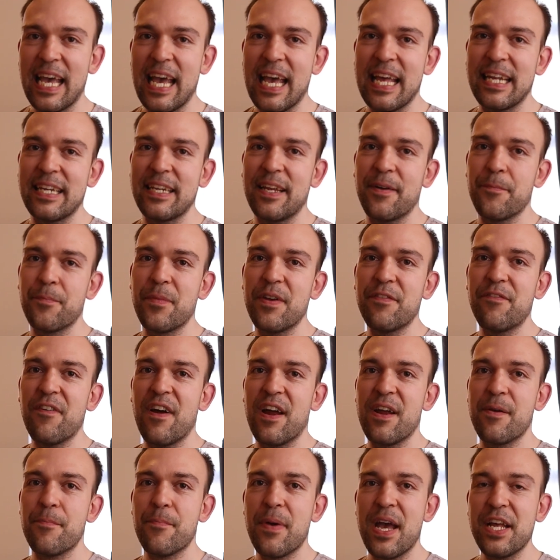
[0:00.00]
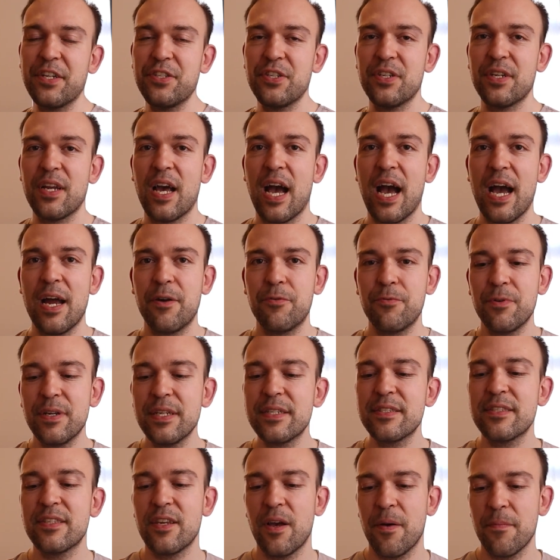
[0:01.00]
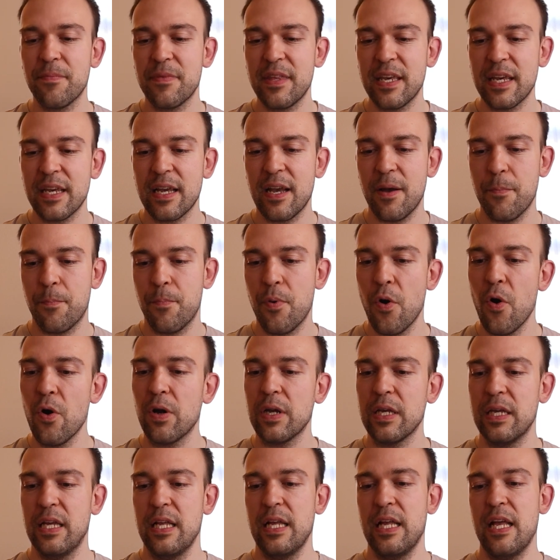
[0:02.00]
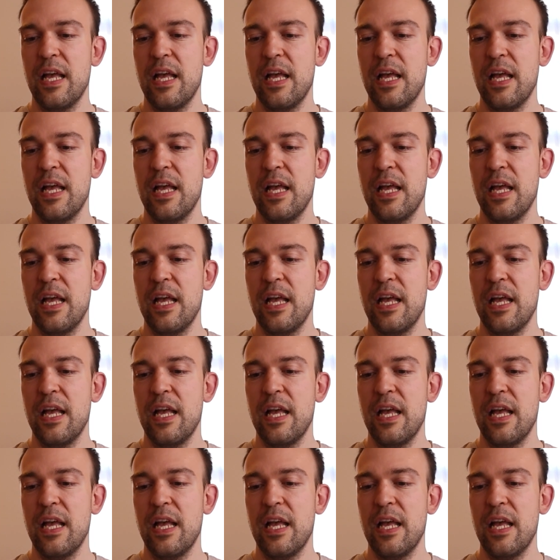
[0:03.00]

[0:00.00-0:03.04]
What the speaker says: and if I imagine I read a book